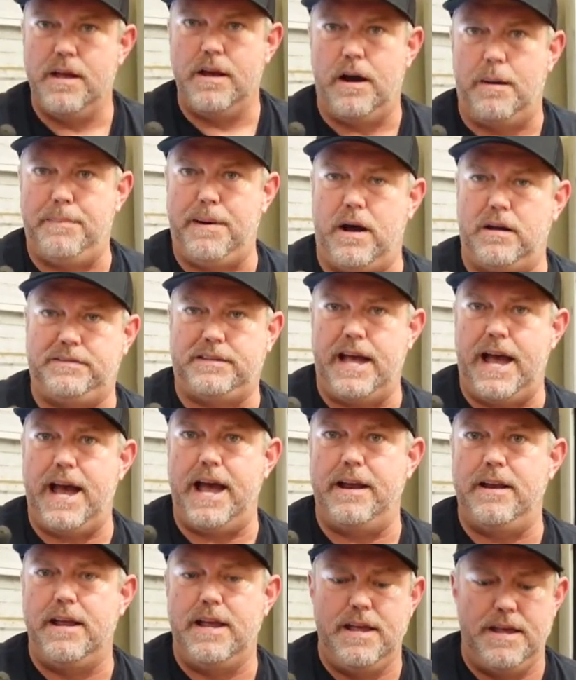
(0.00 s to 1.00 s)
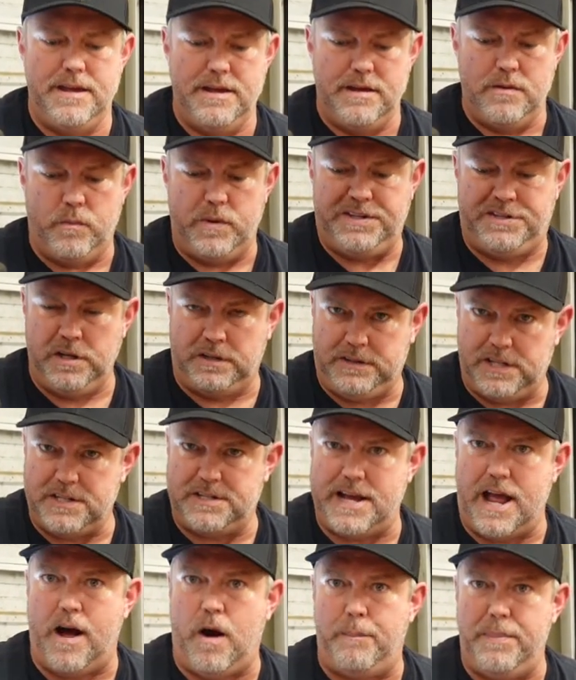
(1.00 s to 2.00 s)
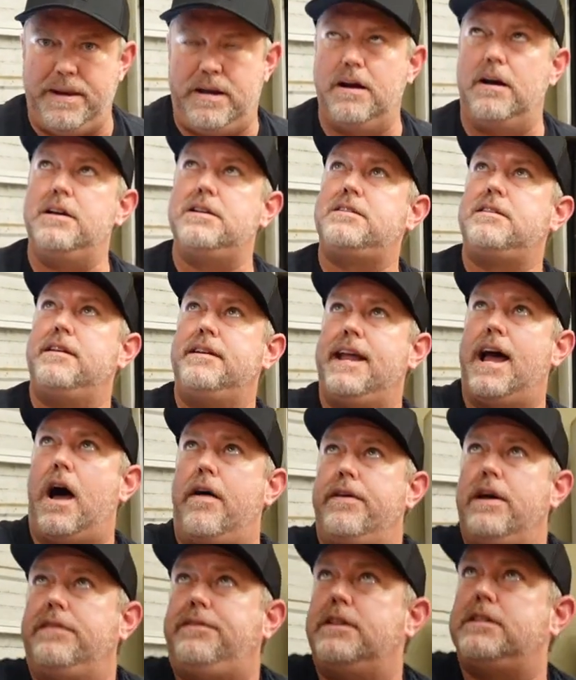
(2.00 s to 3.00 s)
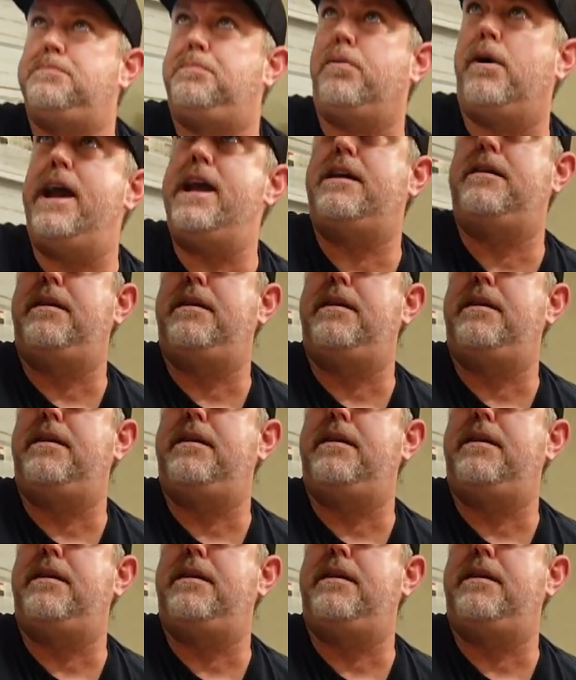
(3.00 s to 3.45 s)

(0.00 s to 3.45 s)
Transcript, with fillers: about that we took this out because now that this brake